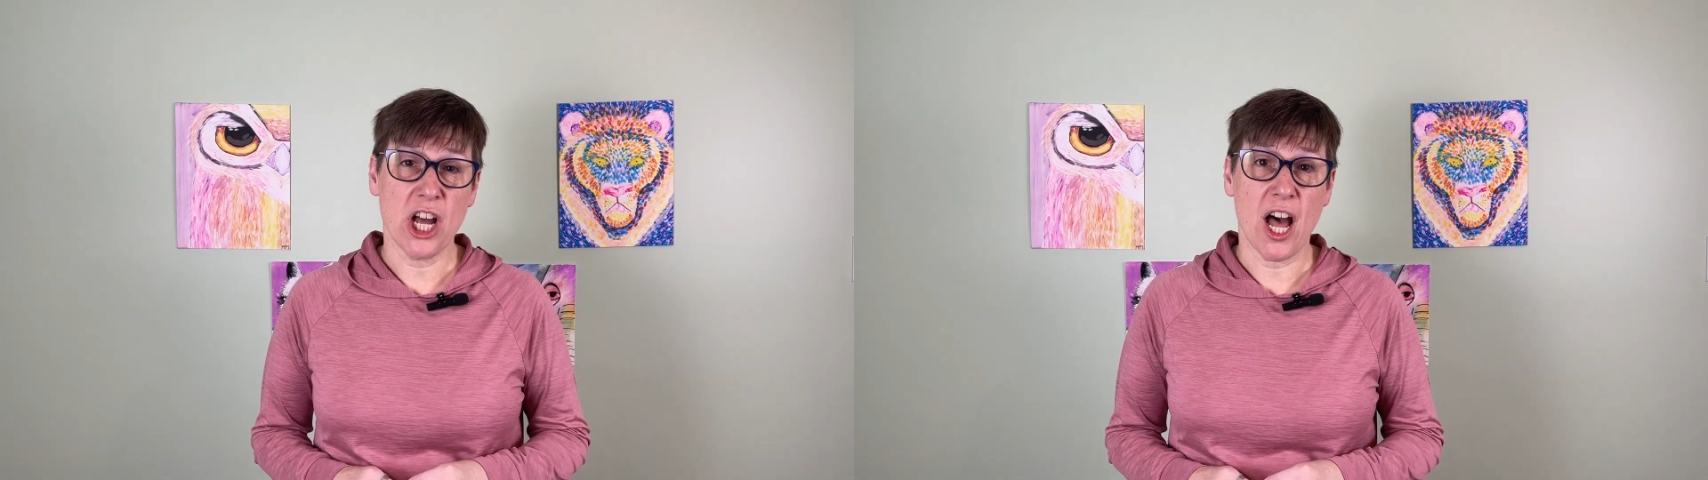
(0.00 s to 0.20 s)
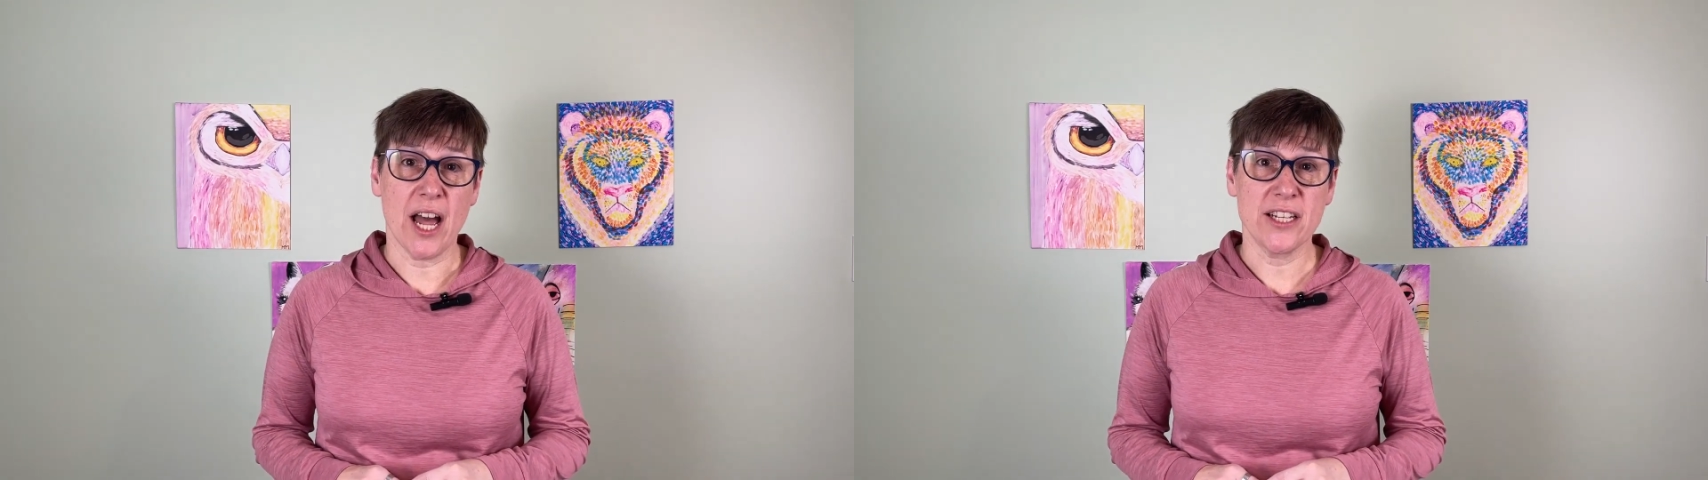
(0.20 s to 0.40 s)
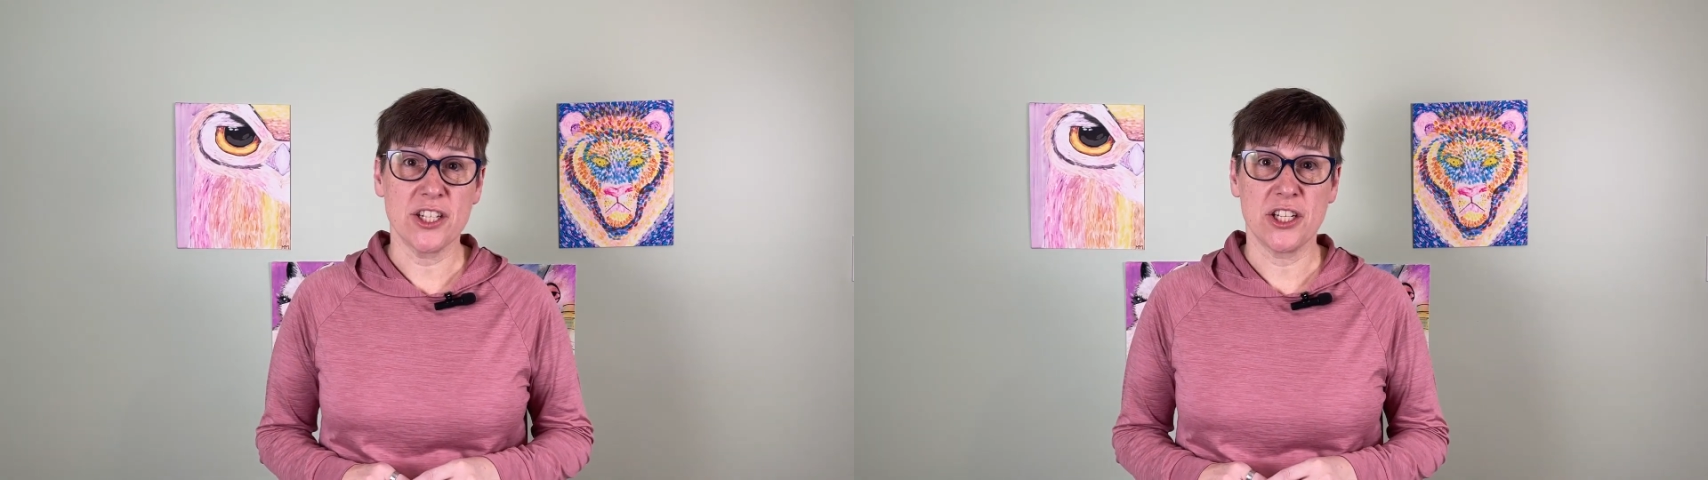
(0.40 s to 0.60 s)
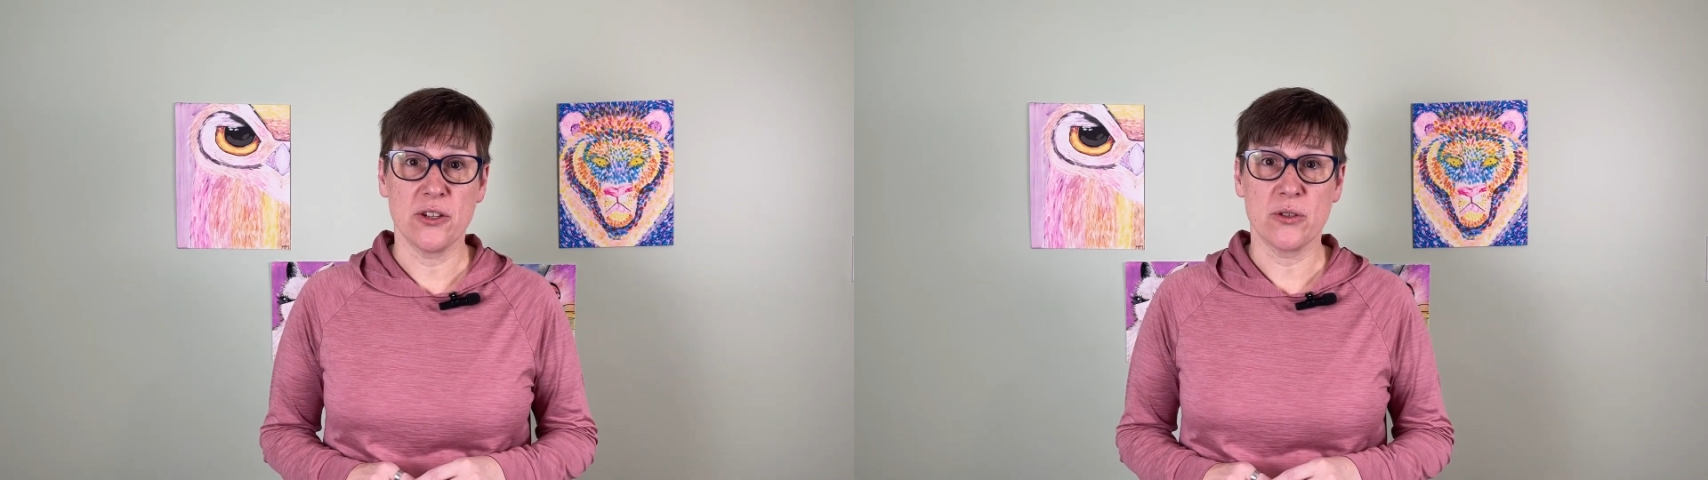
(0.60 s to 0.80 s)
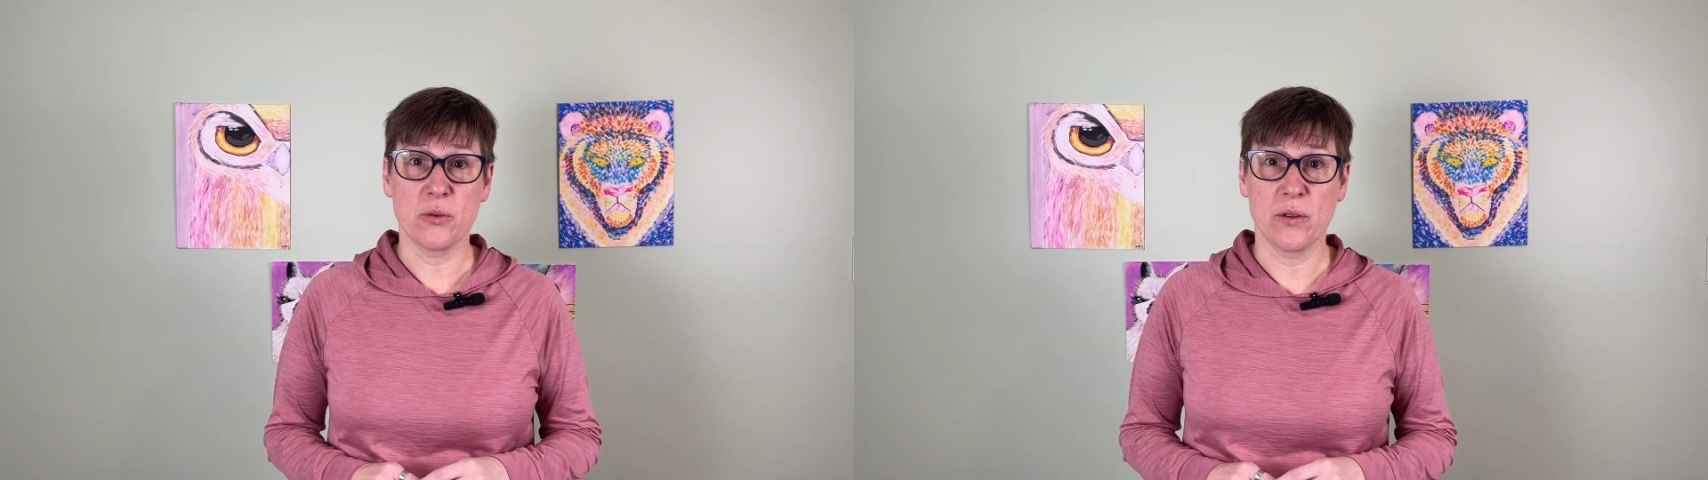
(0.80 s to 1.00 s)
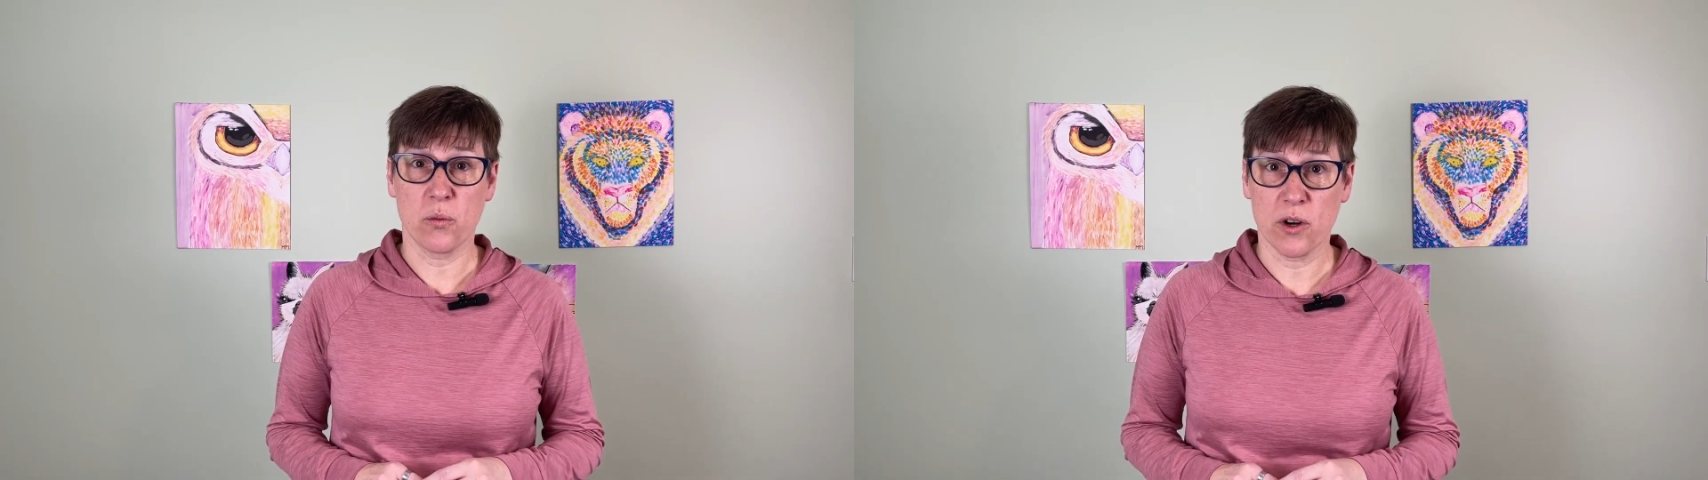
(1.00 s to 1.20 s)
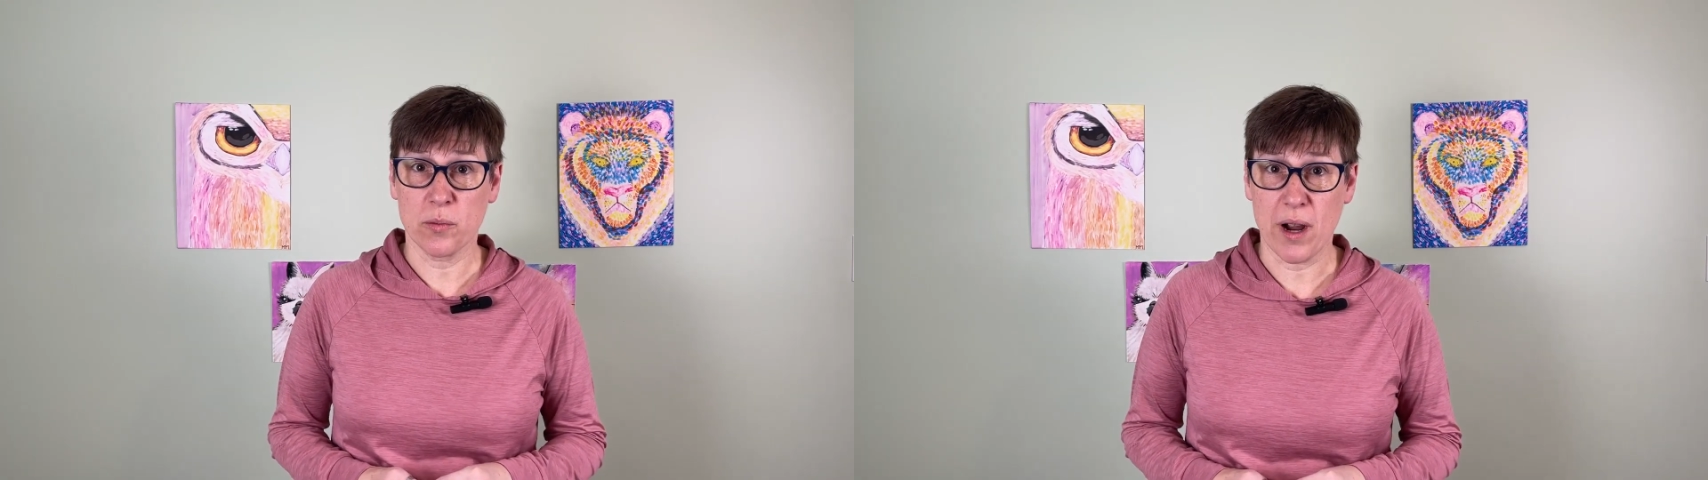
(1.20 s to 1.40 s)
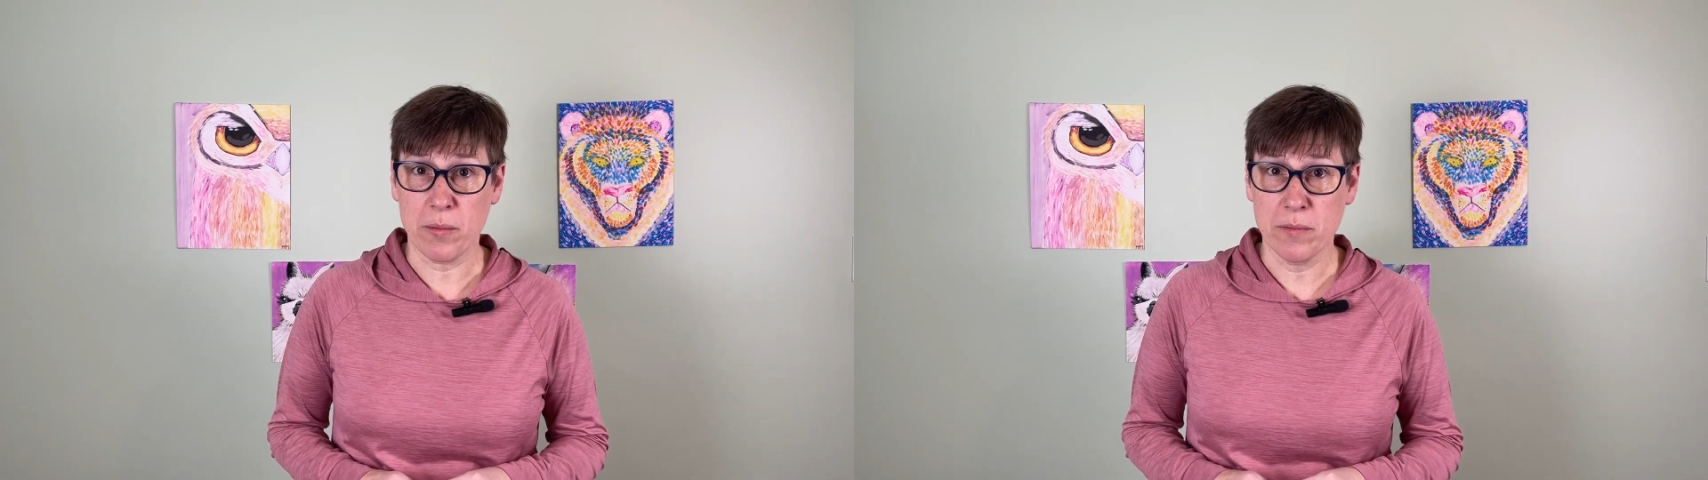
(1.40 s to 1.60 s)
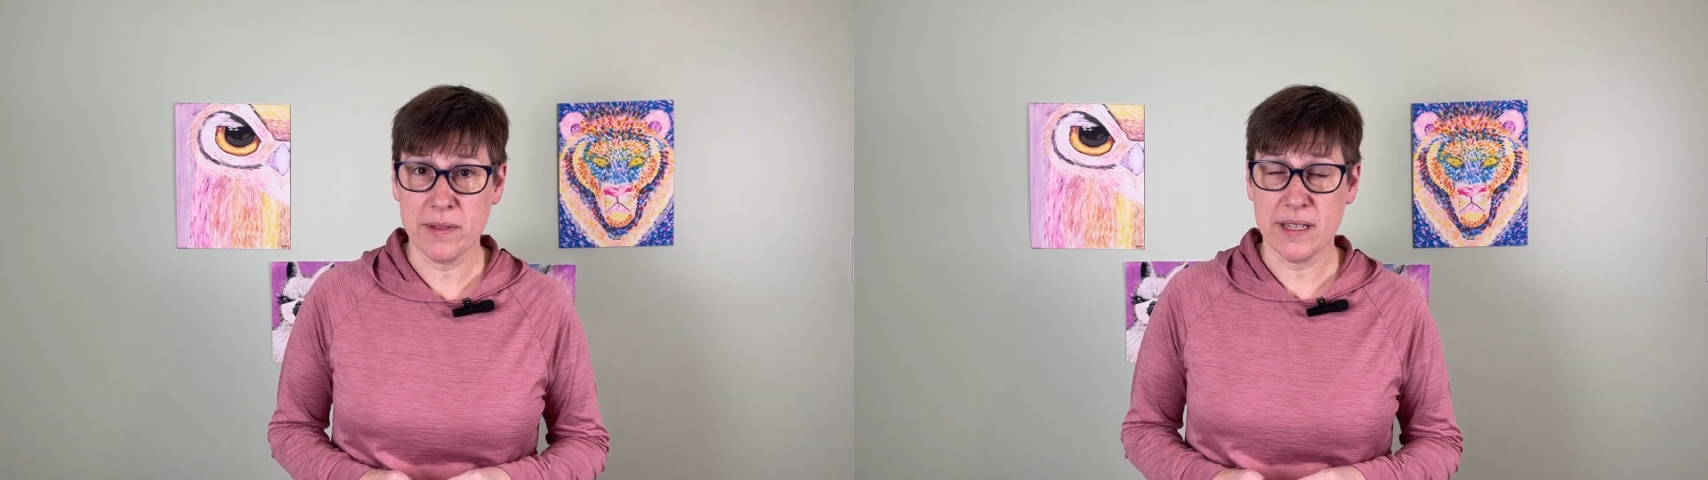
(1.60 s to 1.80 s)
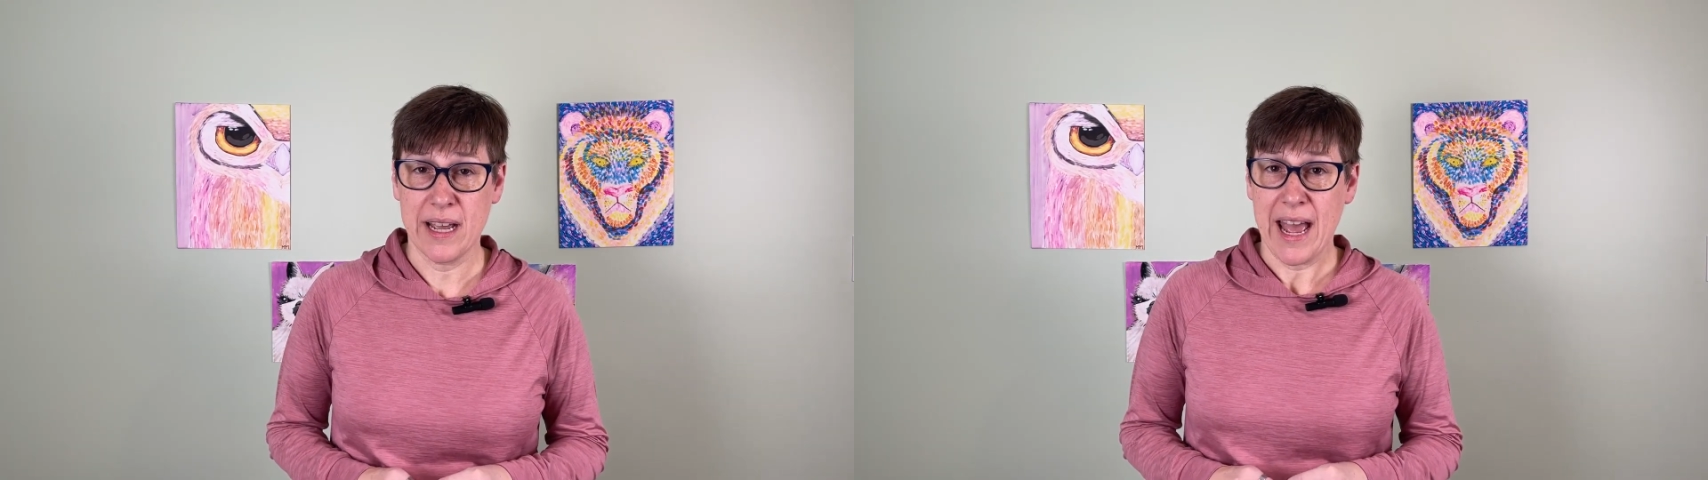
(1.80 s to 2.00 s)
taught to use with word
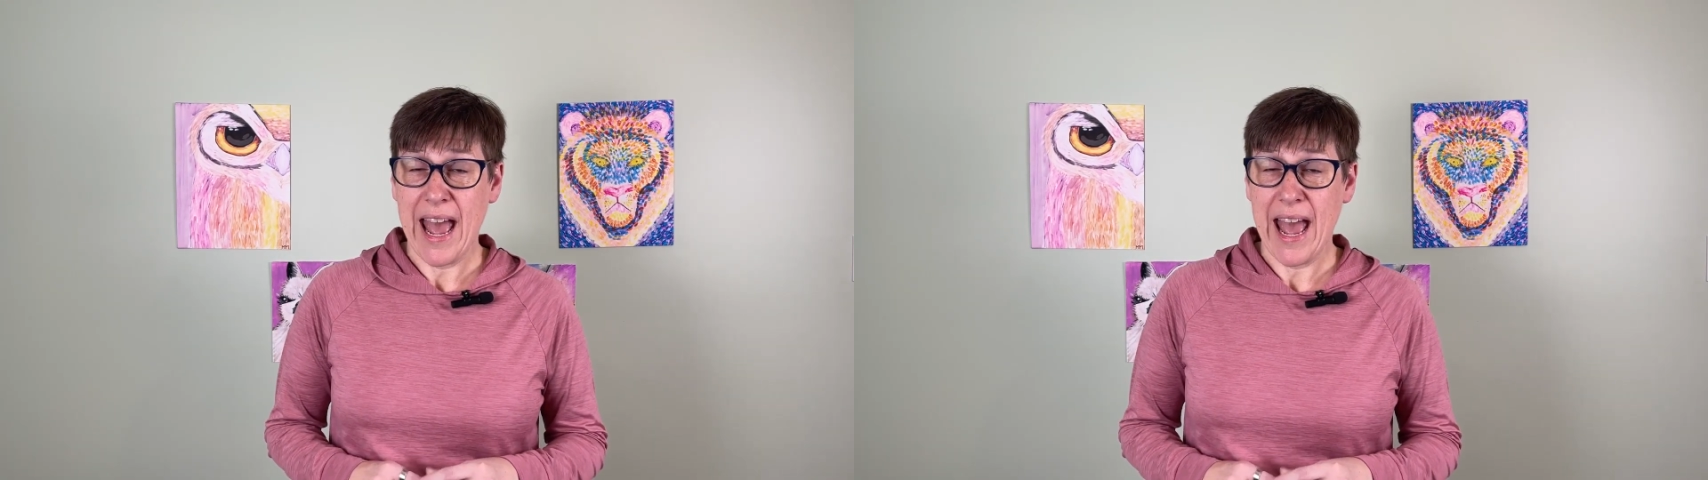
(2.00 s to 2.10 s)
problems